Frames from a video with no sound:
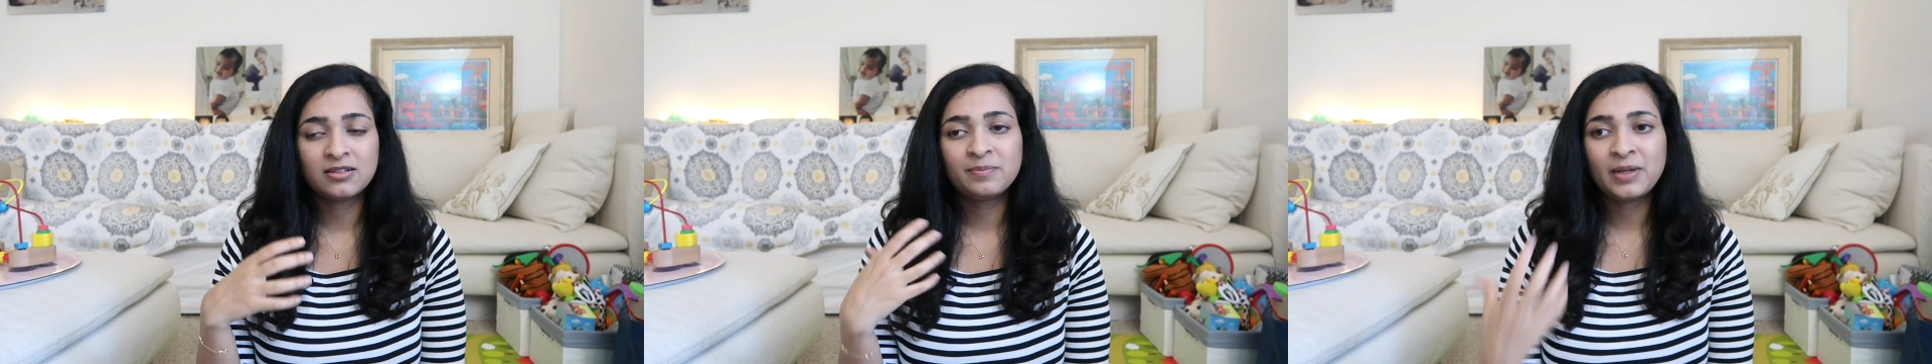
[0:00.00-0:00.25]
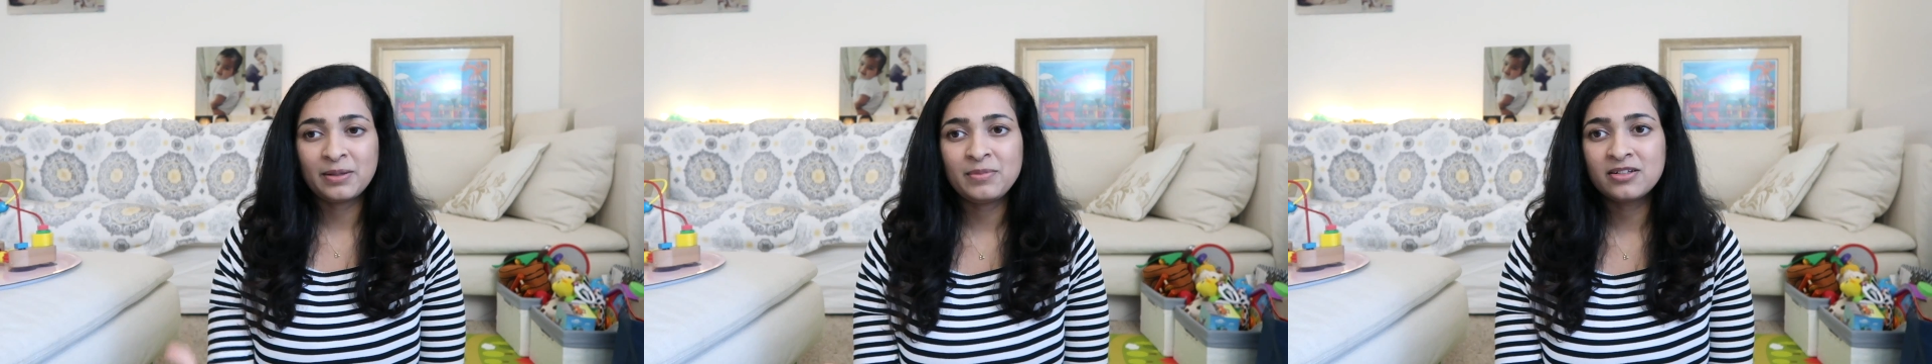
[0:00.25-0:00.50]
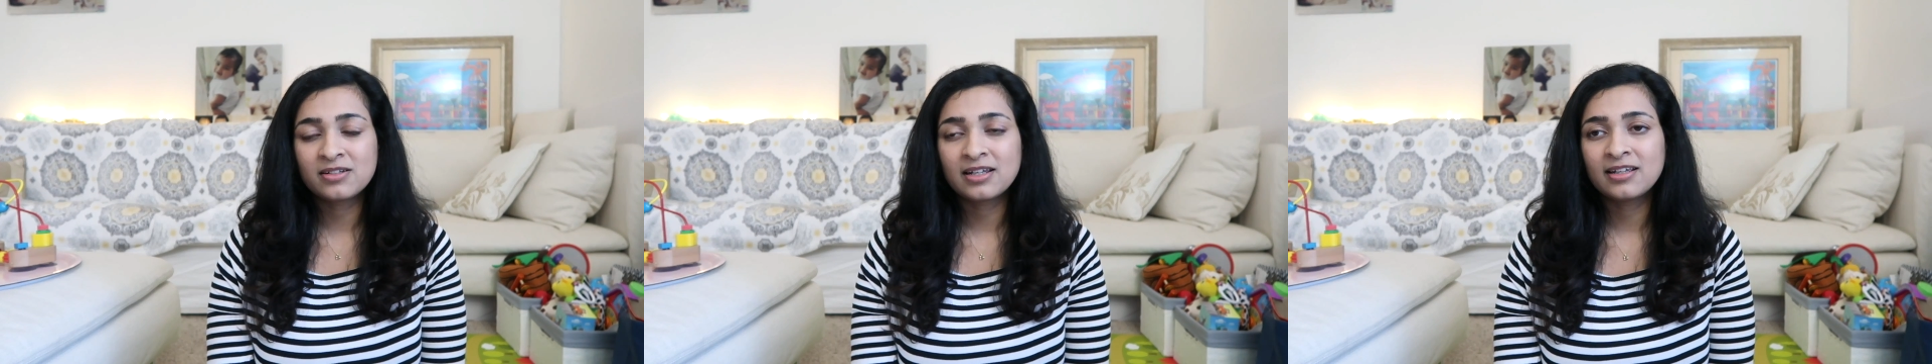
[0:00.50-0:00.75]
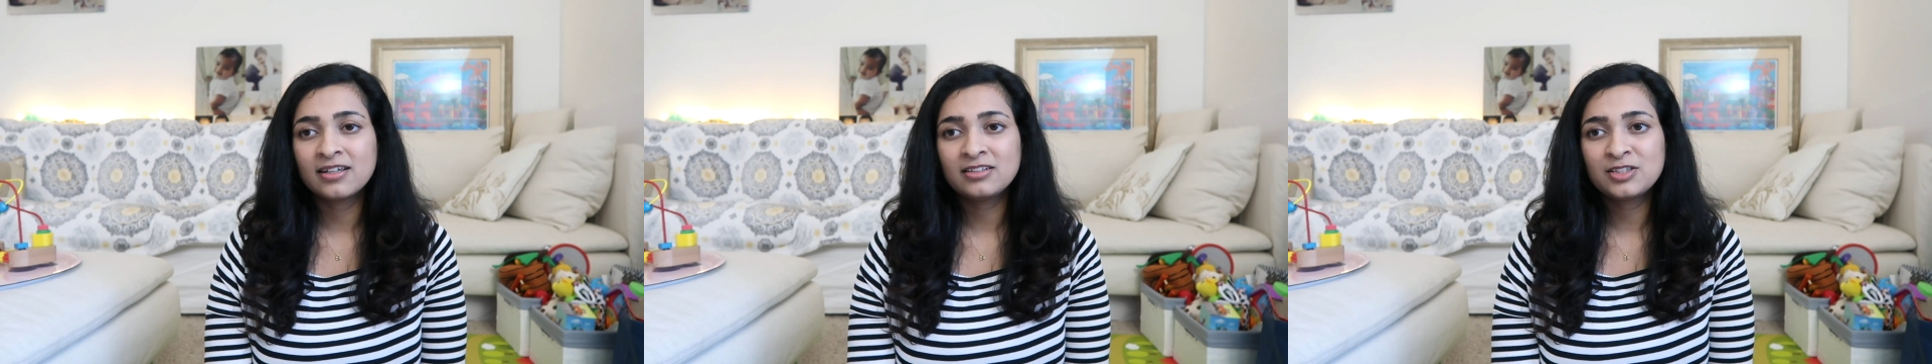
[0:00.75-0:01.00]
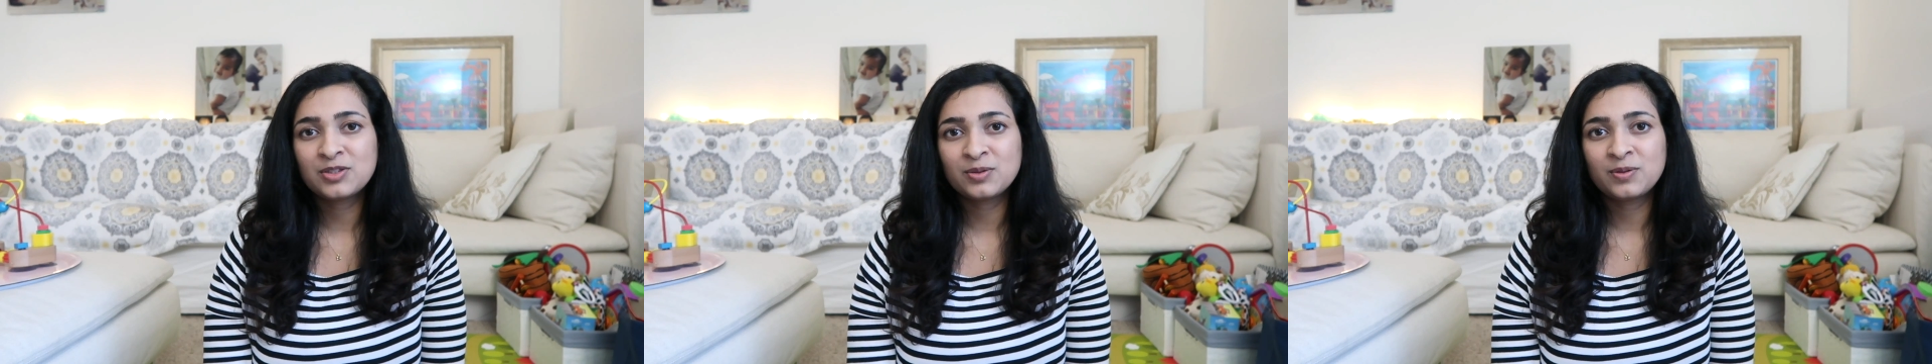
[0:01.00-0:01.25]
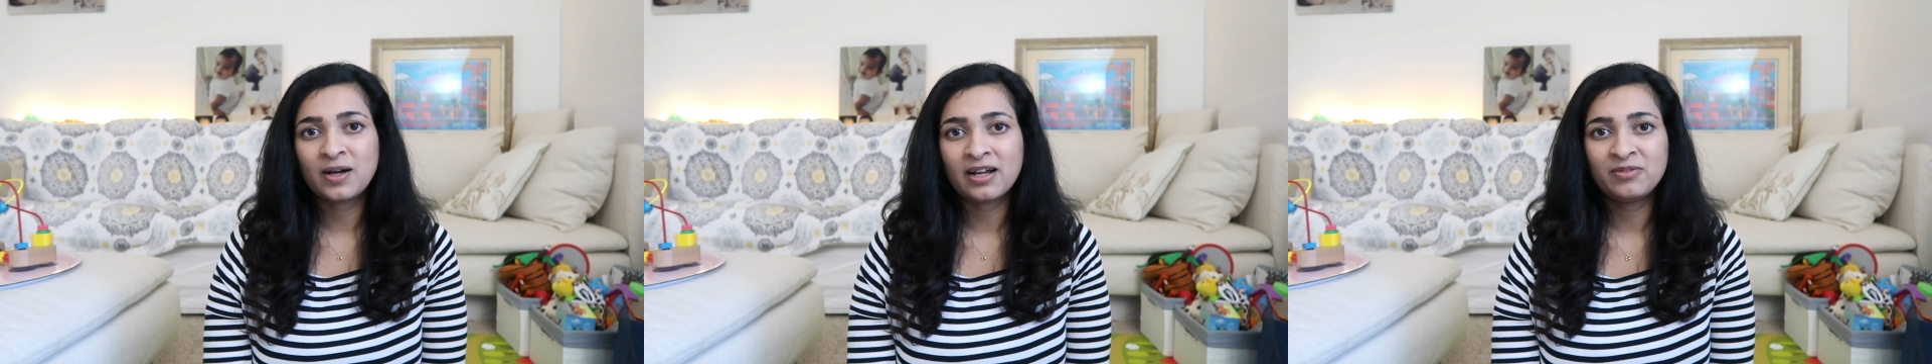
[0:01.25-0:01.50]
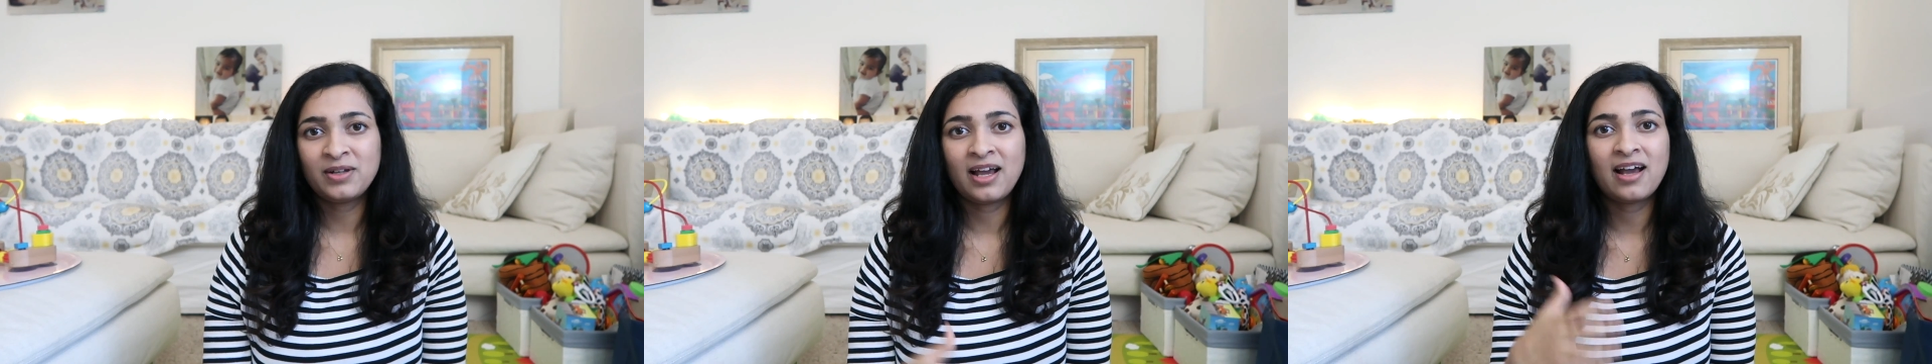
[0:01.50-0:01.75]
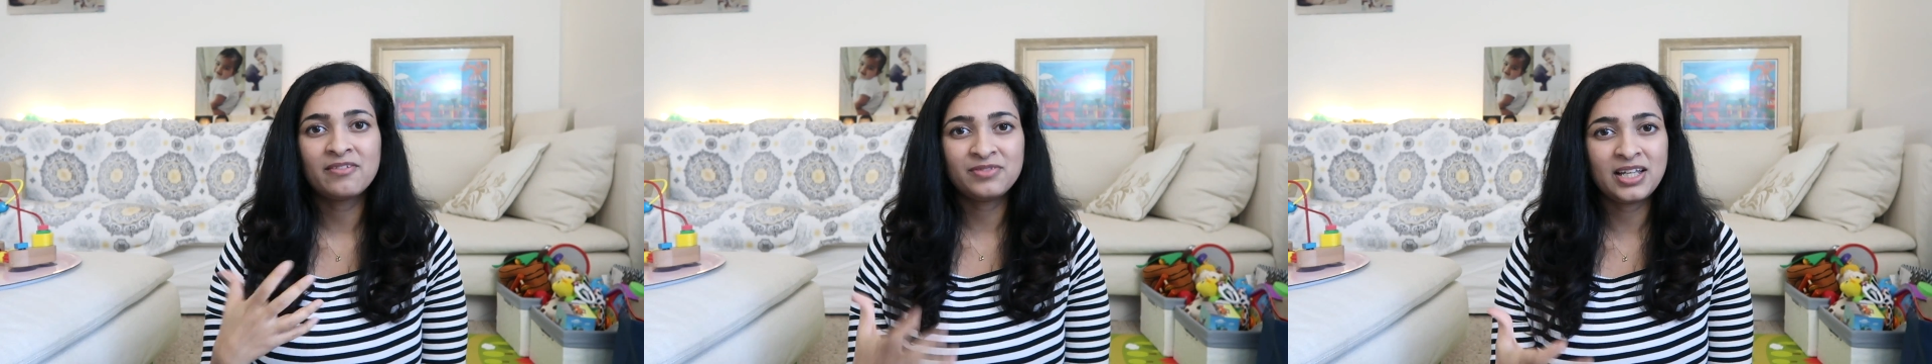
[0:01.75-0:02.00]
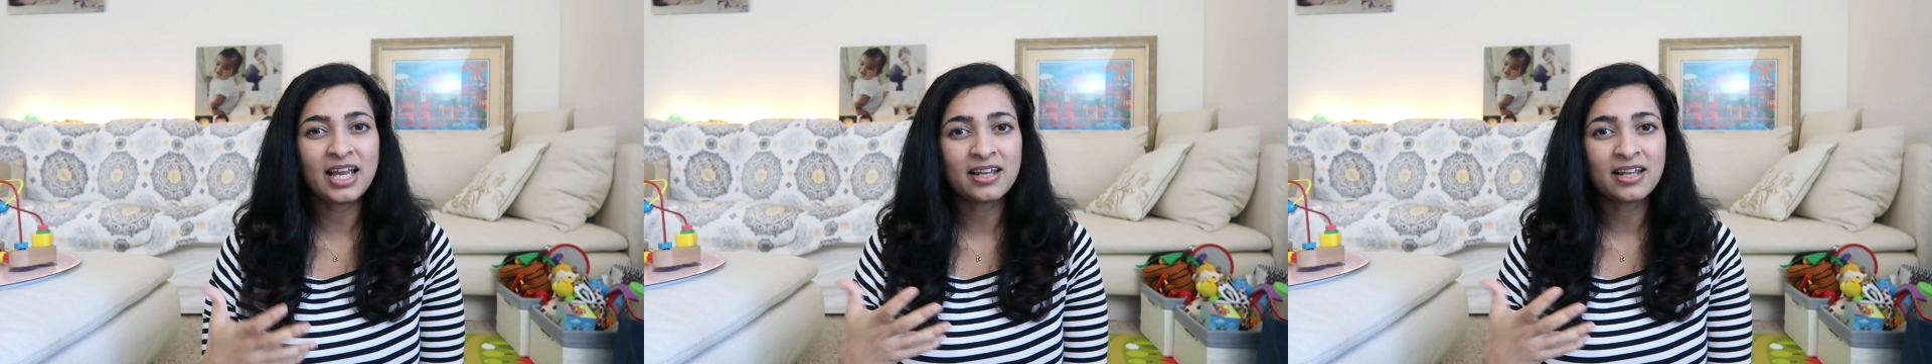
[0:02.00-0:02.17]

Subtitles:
made me drink it, so I would have the